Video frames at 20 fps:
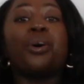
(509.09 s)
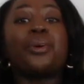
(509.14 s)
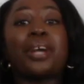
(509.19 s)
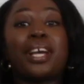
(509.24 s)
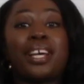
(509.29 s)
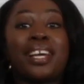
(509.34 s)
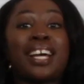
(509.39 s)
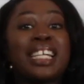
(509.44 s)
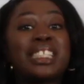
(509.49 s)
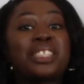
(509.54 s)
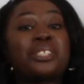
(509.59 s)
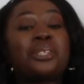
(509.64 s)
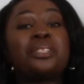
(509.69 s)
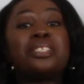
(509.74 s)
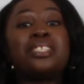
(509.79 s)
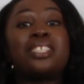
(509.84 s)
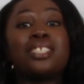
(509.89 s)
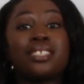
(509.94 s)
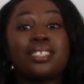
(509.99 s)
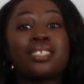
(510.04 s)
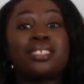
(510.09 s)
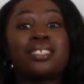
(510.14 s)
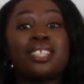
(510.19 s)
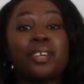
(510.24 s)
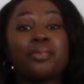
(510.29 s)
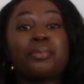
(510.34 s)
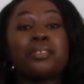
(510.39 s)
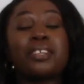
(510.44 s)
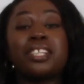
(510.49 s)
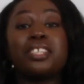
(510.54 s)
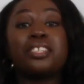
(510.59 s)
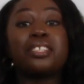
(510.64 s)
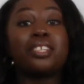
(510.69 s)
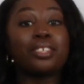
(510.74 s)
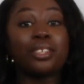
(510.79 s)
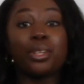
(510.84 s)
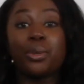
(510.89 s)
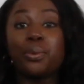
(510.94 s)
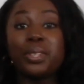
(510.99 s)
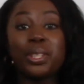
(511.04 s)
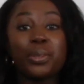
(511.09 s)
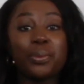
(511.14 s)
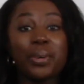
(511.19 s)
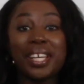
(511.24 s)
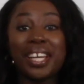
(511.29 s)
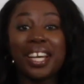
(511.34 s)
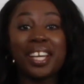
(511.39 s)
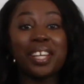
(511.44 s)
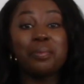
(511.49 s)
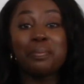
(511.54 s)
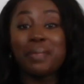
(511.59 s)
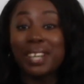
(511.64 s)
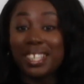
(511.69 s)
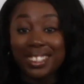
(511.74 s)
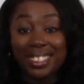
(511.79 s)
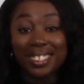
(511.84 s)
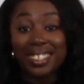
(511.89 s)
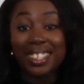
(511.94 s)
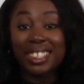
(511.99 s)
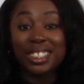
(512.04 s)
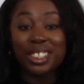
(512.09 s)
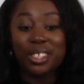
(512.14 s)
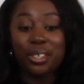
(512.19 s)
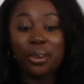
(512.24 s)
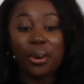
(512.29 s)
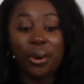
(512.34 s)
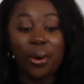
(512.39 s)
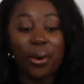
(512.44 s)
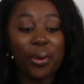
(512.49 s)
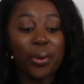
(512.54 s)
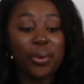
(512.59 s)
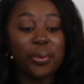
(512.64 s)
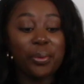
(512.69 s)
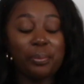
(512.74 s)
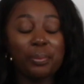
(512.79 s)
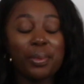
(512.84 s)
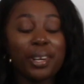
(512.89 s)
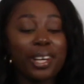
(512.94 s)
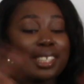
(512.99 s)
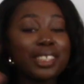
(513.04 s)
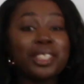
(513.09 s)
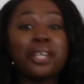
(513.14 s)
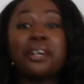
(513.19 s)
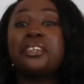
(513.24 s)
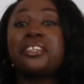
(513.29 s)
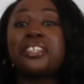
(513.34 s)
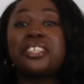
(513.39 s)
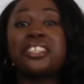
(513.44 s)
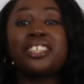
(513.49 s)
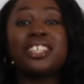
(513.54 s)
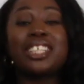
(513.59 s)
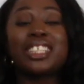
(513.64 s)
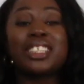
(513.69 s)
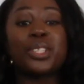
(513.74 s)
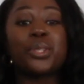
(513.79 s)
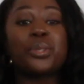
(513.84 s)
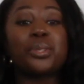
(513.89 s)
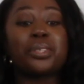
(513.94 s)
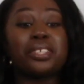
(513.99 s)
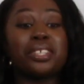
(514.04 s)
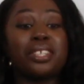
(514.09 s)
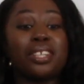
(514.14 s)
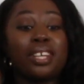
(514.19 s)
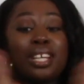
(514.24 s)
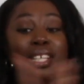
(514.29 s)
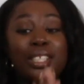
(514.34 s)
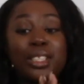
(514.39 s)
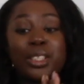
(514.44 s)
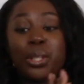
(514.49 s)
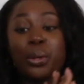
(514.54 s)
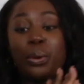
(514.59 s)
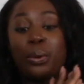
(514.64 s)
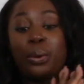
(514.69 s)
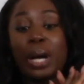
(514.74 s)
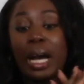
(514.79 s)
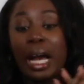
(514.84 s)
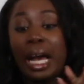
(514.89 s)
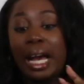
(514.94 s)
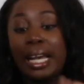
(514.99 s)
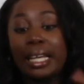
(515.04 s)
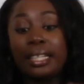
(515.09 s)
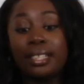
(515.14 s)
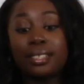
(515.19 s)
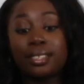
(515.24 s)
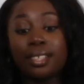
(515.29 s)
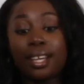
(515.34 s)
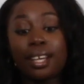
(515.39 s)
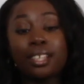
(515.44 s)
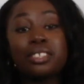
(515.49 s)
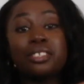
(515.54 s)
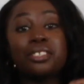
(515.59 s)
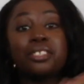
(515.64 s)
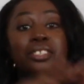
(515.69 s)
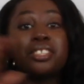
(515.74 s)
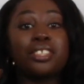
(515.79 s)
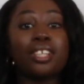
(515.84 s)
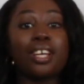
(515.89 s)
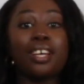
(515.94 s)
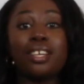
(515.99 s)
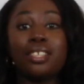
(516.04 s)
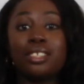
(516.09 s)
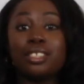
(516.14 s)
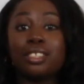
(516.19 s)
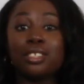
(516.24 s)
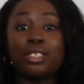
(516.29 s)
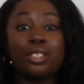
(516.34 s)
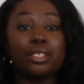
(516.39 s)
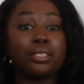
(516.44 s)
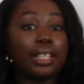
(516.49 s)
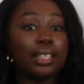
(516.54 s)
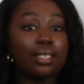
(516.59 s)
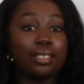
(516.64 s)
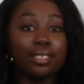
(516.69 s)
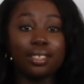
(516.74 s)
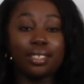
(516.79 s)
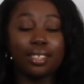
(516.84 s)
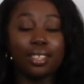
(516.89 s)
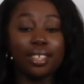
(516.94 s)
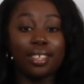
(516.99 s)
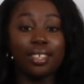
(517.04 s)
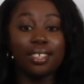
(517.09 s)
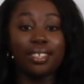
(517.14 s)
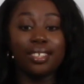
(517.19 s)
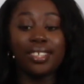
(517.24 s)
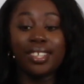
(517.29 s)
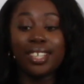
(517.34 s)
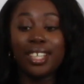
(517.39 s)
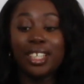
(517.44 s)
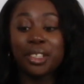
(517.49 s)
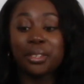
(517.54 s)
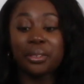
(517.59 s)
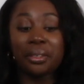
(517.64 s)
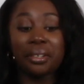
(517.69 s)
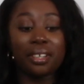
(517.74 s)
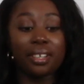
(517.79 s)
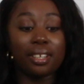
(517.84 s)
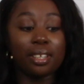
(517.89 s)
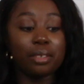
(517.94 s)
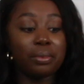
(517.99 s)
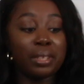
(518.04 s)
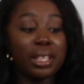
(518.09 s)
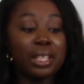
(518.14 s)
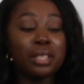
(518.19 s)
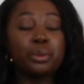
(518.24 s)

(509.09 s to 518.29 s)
Okay guys, so this is definitely not going the way I imagined it to go, but it's all good, it's all good. So I decided to change strategy, sort of.